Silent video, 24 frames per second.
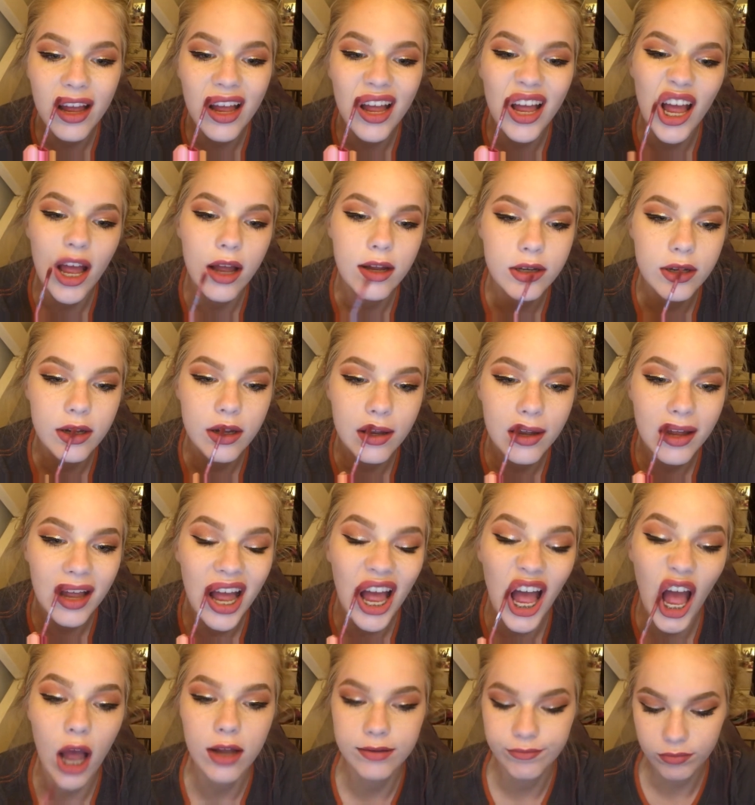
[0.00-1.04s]
Then
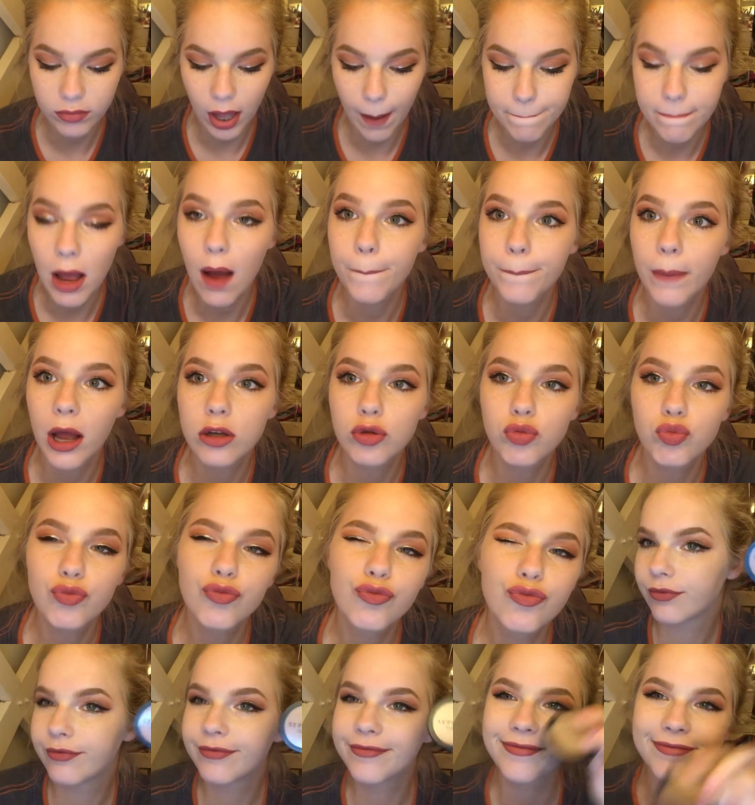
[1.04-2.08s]
I'm going to take
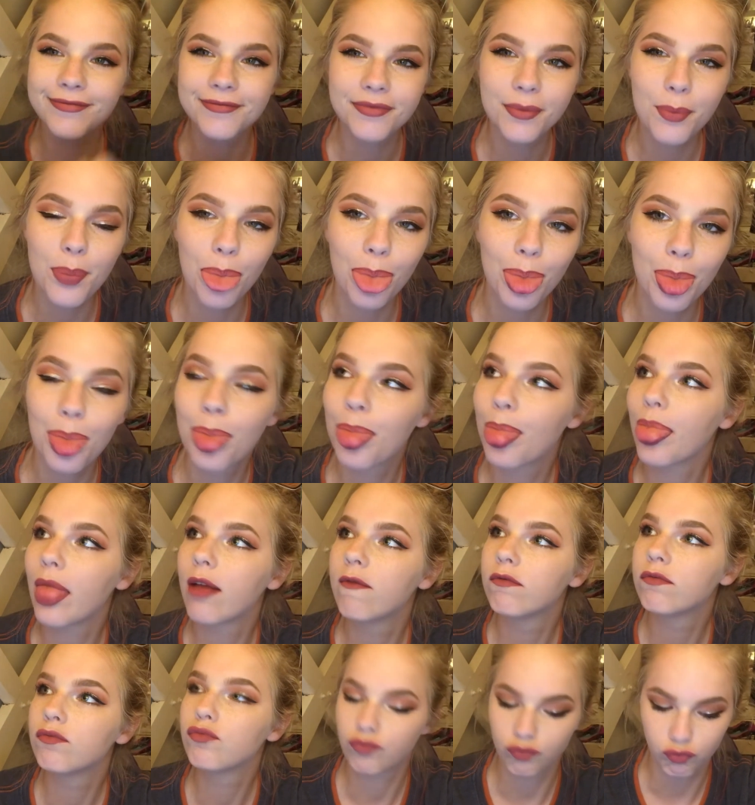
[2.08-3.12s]
my
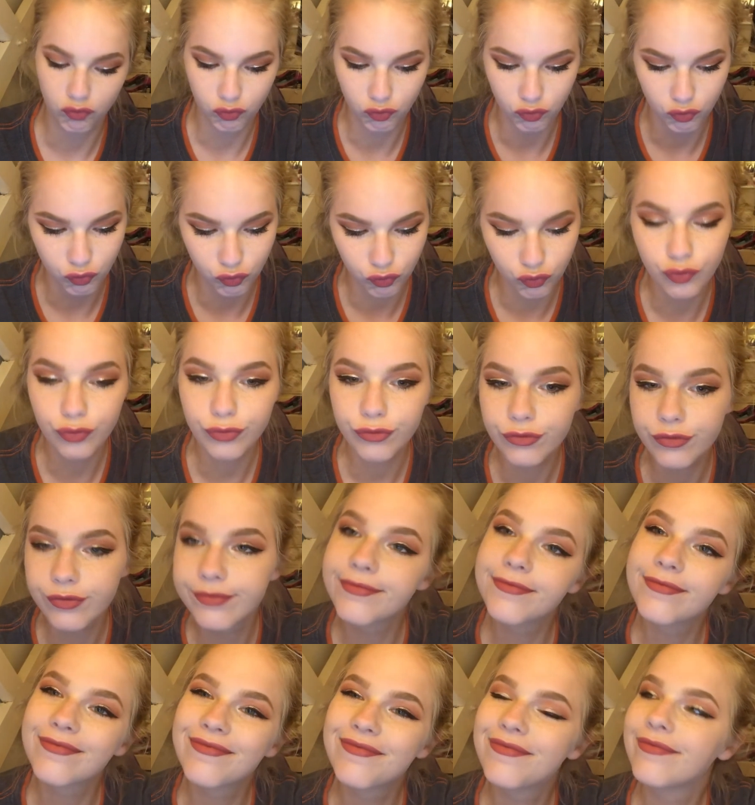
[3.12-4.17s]
Sephora
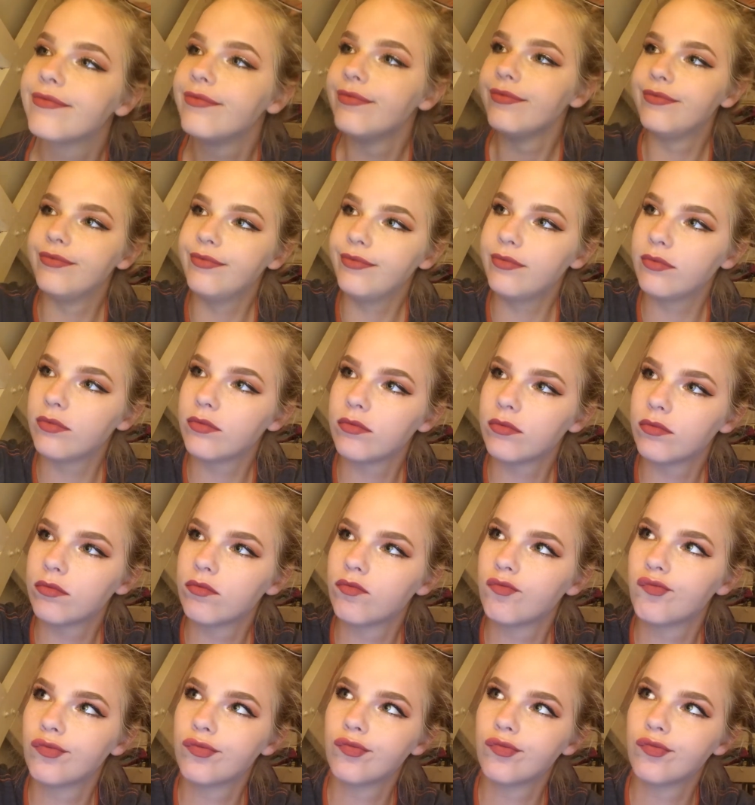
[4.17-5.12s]
contour